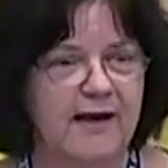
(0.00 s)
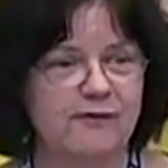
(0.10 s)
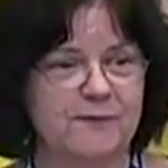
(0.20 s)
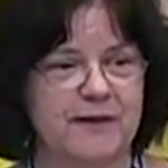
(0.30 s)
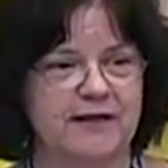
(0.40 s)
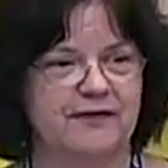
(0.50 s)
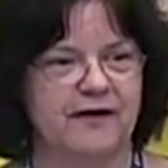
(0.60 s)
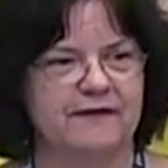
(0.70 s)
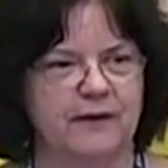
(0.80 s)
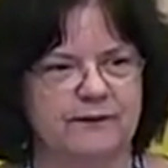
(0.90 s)
everybody
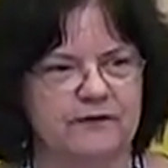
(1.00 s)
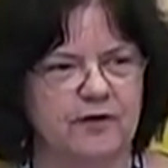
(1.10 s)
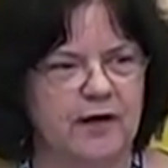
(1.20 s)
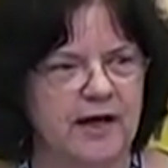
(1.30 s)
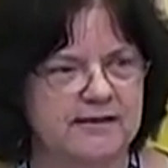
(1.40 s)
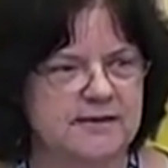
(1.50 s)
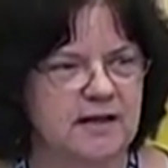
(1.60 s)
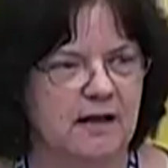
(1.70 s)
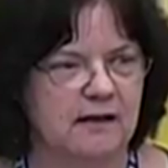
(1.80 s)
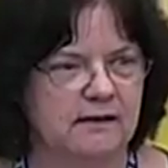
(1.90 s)
thought that was a good
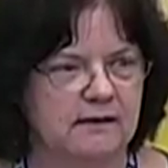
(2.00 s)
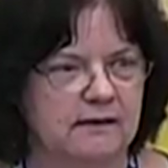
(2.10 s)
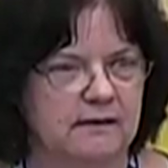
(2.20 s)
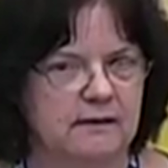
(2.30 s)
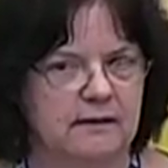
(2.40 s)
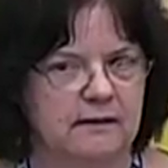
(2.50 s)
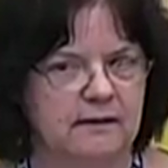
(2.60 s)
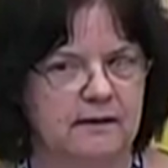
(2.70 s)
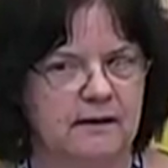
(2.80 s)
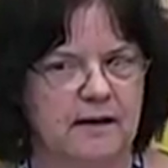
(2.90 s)
idea.
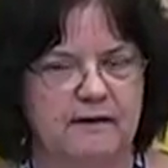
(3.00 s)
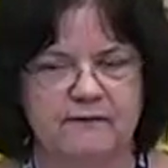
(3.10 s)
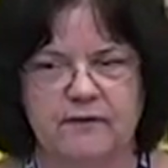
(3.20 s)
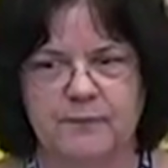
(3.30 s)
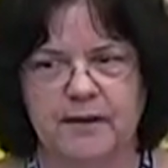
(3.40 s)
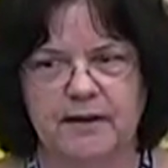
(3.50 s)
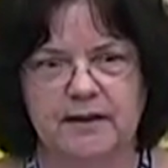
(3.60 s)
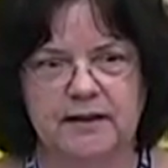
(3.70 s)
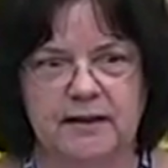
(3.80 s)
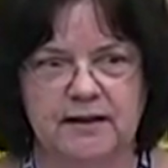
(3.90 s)

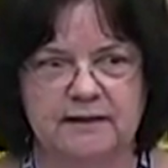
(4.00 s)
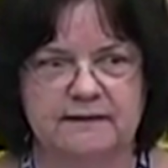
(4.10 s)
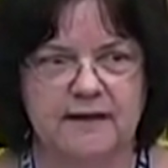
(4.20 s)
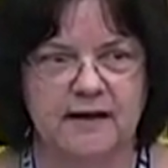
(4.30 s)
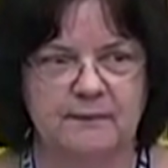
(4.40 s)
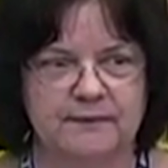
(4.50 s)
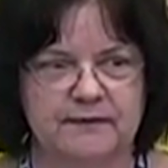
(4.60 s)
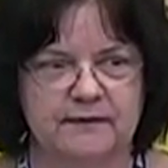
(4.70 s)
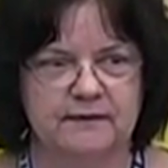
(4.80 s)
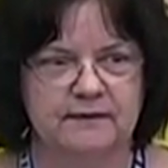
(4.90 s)
Everybody except
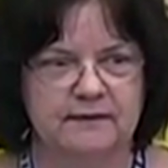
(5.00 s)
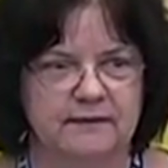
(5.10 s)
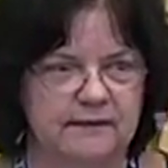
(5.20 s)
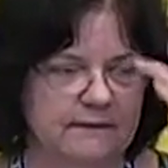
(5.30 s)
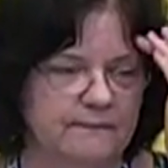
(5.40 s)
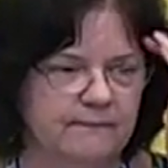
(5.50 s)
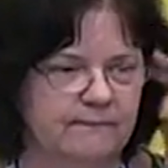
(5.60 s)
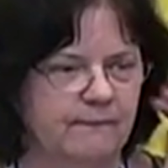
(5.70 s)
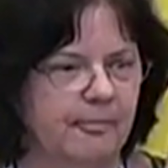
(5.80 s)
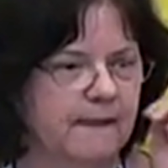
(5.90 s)
This guy, I don't know
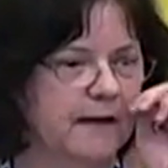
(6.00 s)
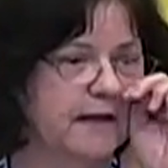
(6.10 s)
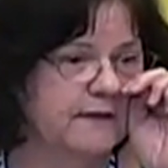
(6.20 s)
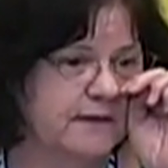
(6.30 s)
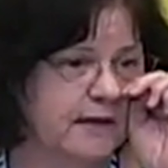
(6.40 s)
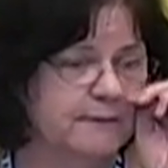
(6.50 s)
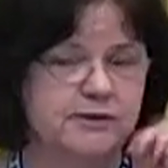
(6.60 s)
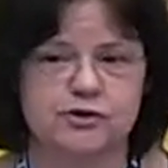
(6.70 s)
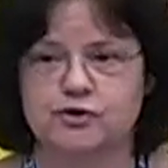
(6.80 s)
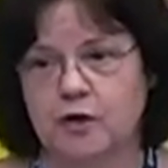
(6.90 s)
what his name is.
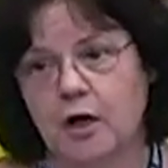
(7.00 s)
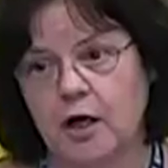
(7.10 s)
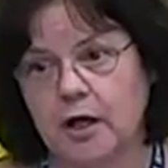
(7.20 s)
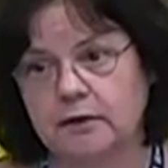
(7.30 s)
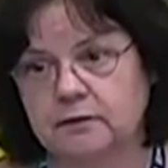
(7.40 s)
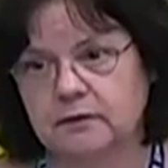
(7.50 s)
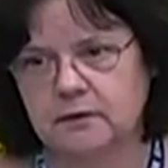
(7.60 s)
John. John.